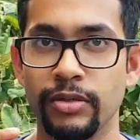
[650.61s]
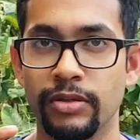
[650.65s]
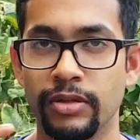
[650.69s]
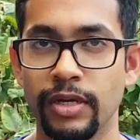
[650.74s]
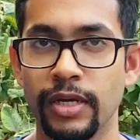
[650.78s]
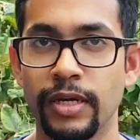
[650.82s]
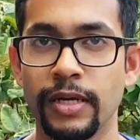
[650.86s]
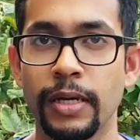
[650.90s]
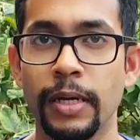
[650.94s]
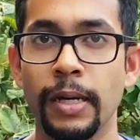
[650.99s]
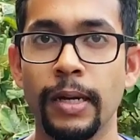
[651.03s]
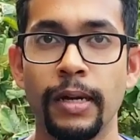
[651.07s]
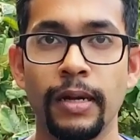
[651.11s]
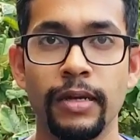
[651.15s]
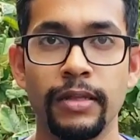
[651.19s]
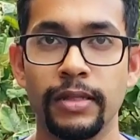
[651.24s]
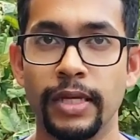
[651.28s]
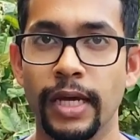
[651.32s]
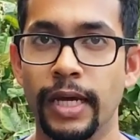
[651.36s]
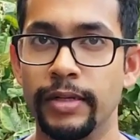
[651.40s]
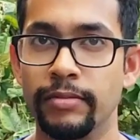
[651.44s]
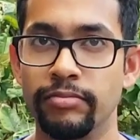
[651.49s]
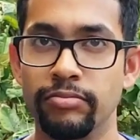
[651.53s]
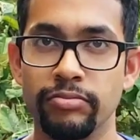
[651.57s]
thick,
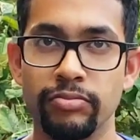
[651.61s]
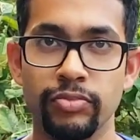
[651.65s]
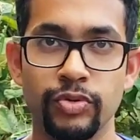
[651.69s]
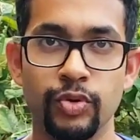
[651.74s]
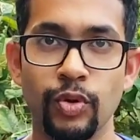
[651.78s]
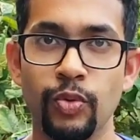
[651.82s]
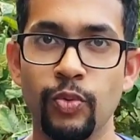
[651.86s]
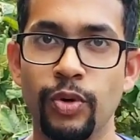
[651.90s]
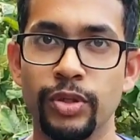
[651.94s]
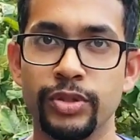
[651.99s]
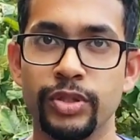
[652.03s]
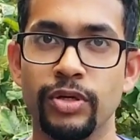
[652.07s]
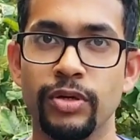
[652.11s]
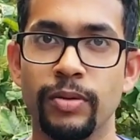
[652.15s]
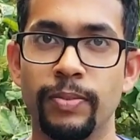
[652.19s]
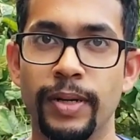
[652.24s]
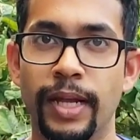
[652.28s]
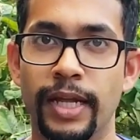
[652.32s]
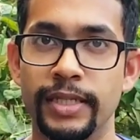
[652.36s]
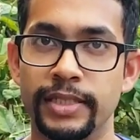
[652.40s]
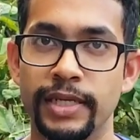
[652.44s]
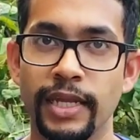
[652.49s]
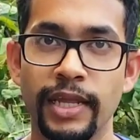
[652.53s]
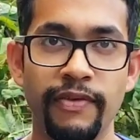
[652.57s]
then don't water your plant.